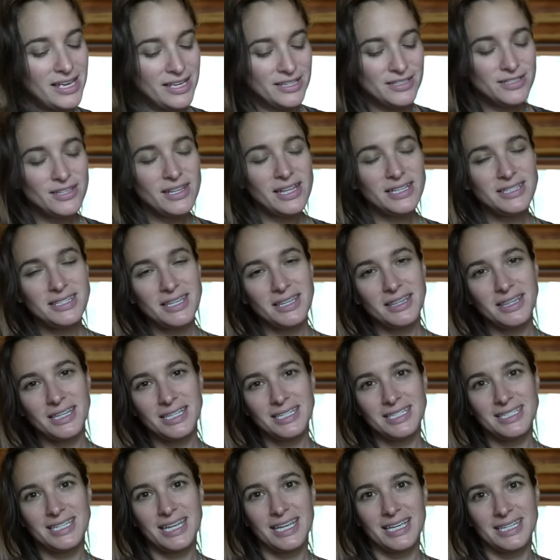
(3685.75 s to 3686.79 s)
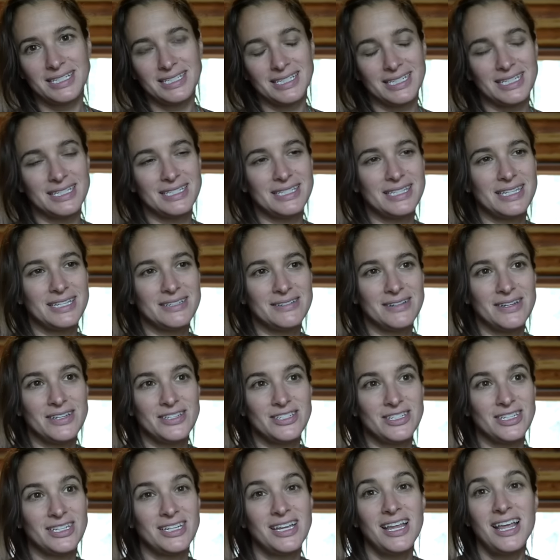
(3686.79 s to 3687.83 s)
So that's something to take into
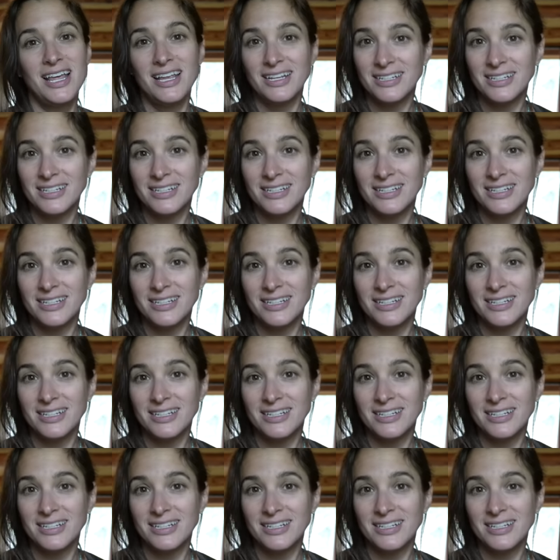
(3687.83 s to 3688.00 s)
consideration.